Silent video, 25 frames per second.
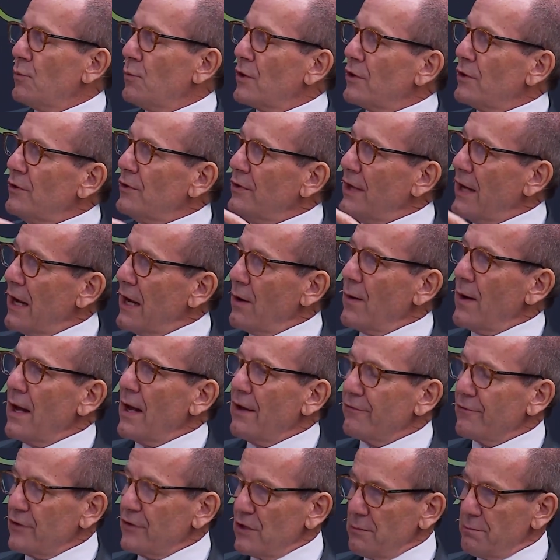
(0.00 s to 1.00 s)
where you now
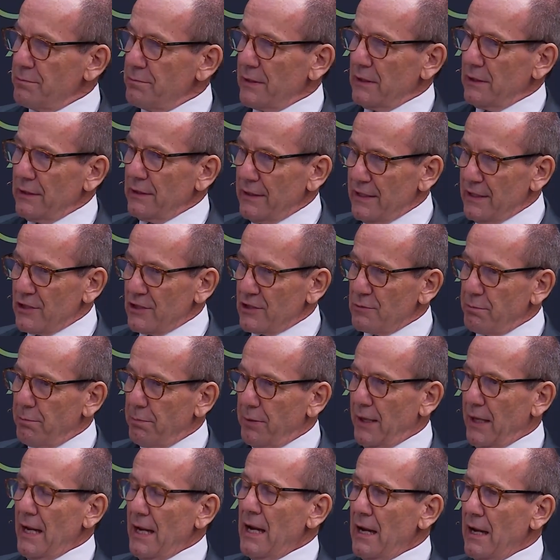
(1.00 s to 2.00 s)
have an ability to
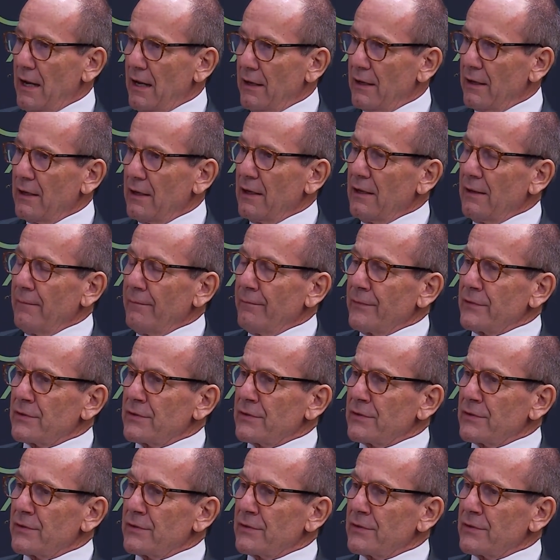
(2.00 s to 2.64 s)
plan